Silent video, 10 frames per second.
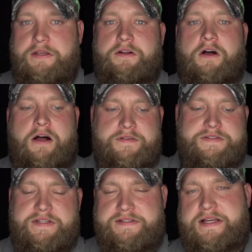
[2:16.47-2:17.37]
You know,
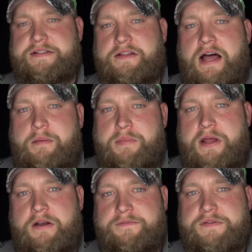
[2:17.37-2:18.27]
obviously that sounds a lot
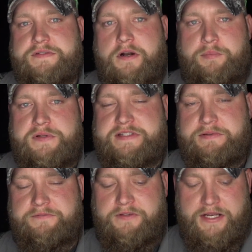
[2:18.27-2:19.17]
better if you start putting
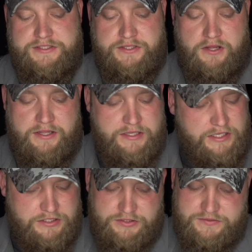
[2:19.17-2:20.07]
some inflection on it.
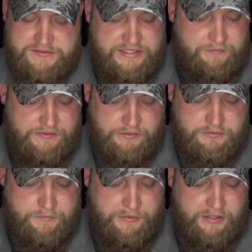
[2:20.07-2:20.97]
You can do the same thing
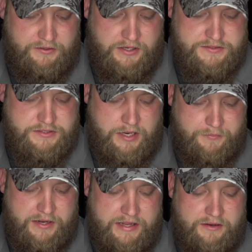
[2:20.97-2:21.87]
with your buck grunts,
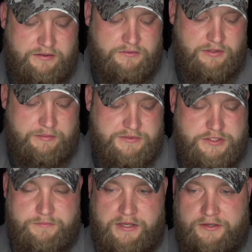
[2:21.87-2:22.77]
drop right down into an
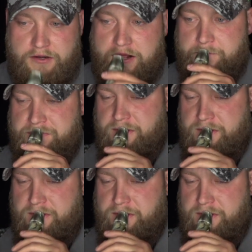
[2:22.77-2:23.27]
immature buck grunt.